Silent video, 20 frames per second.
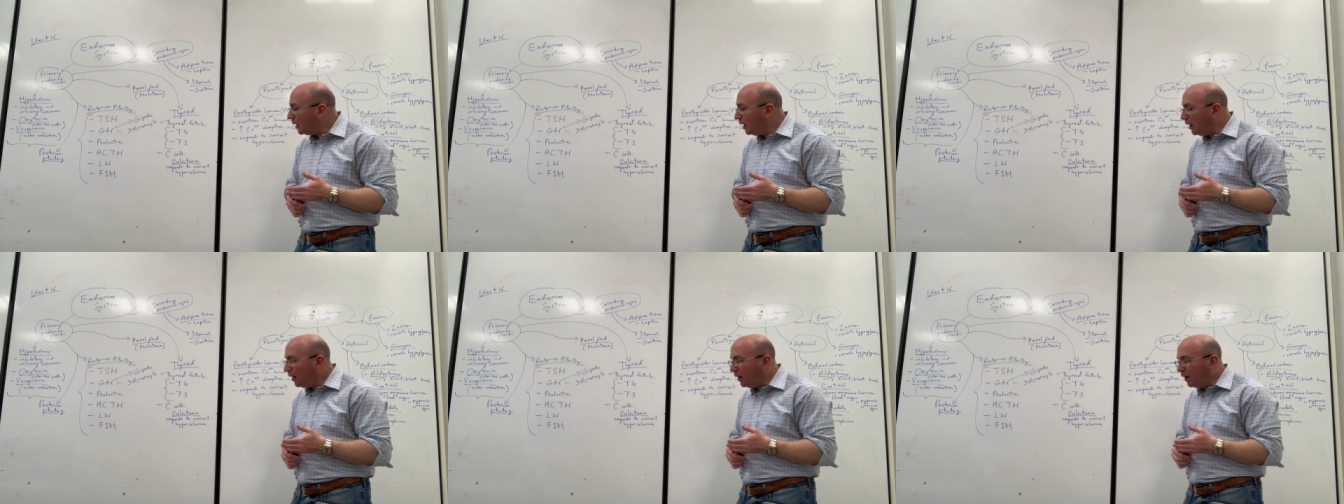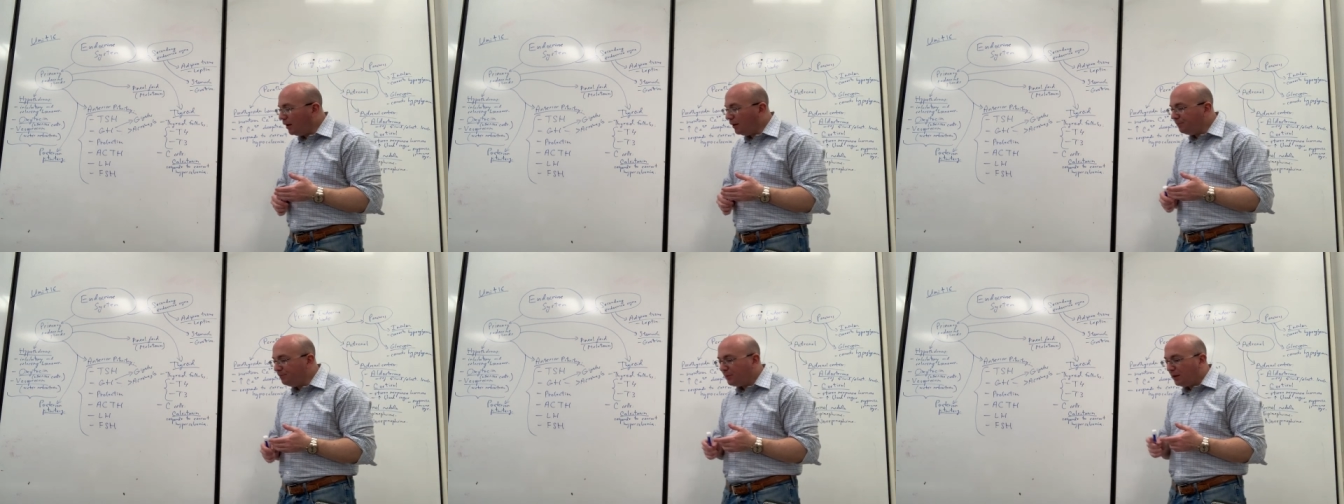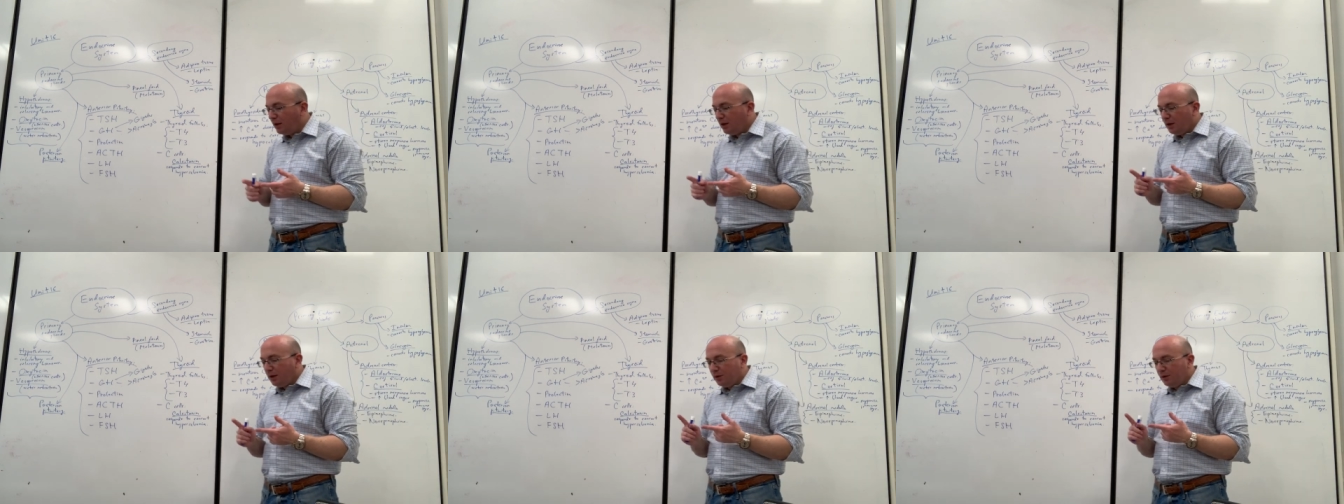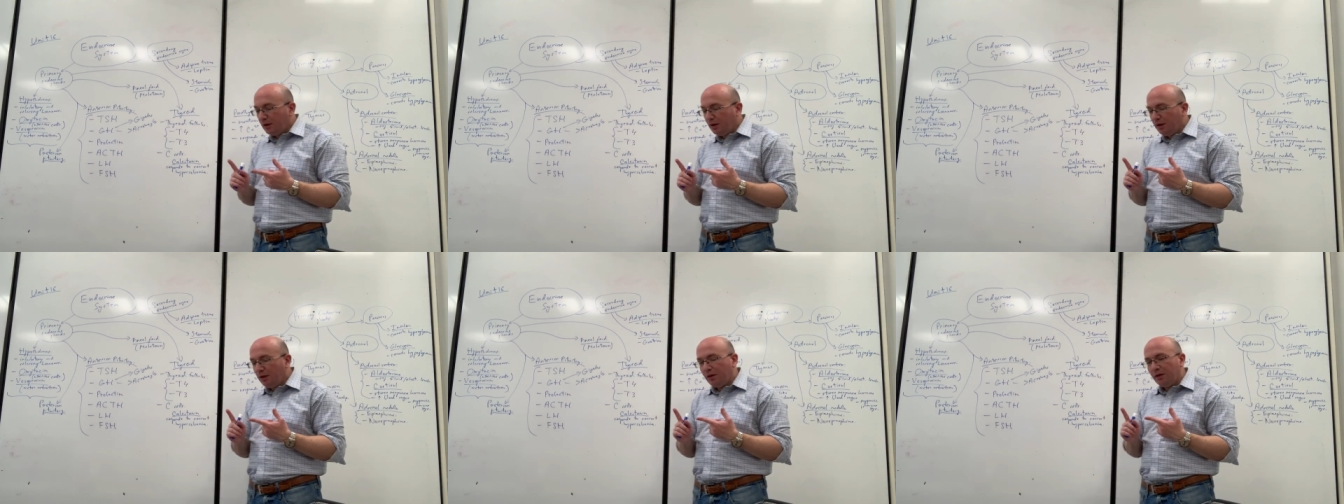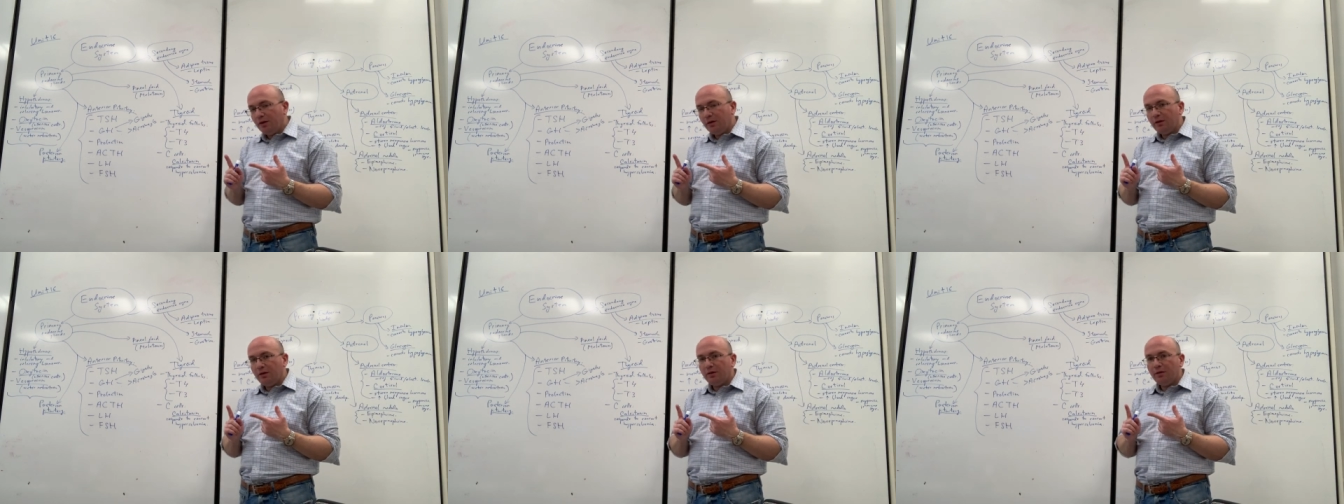Um,
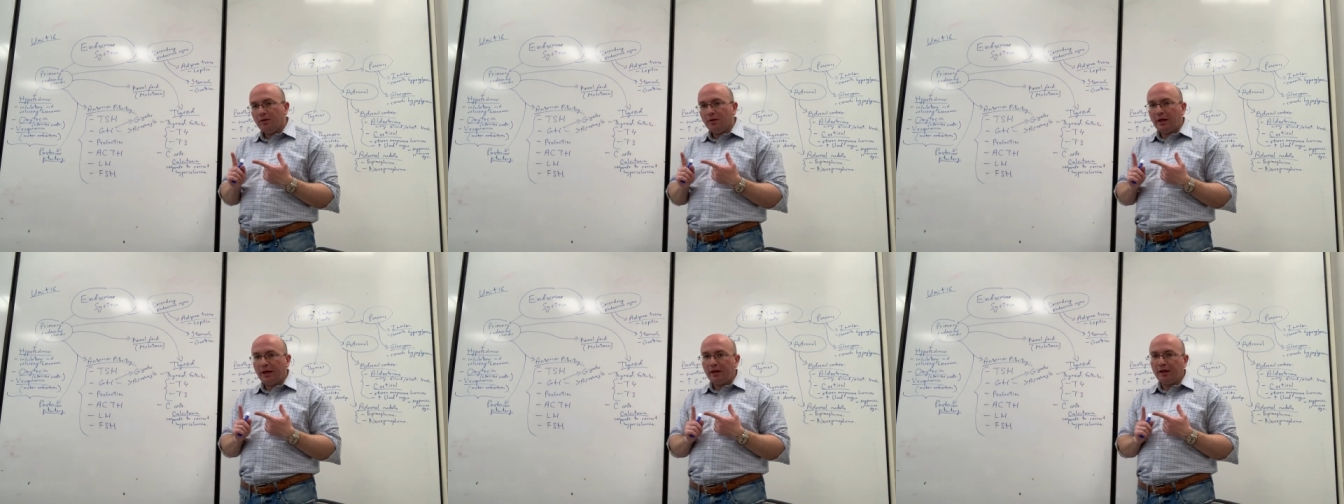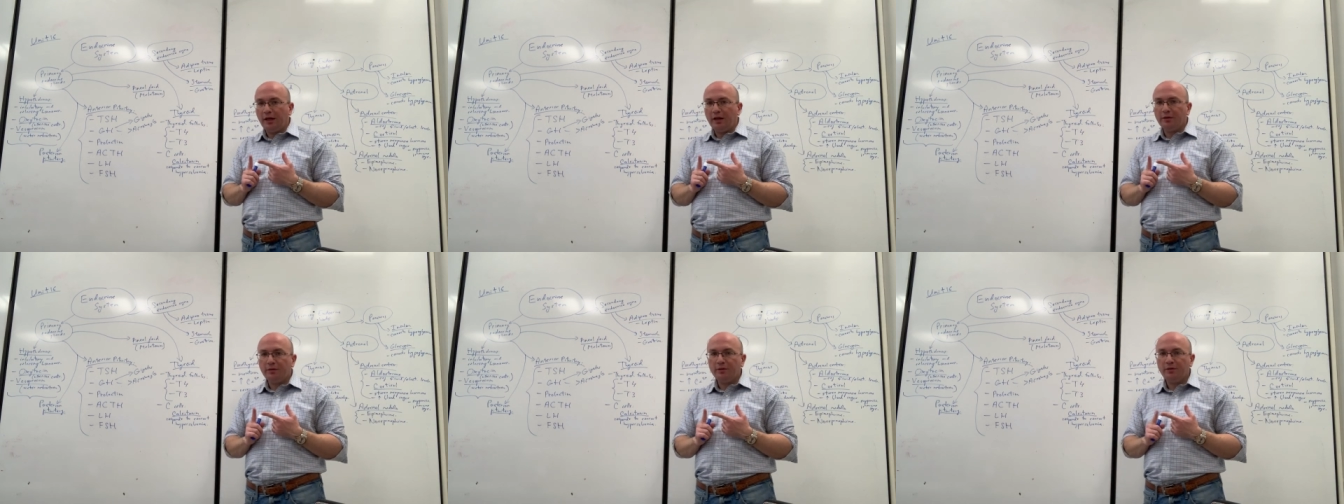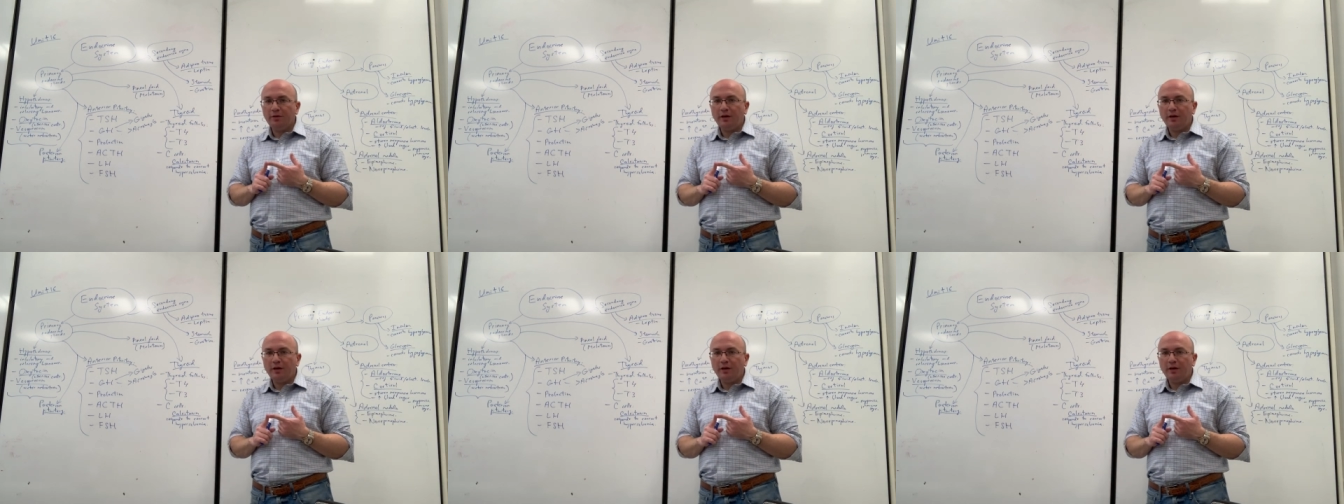they, again,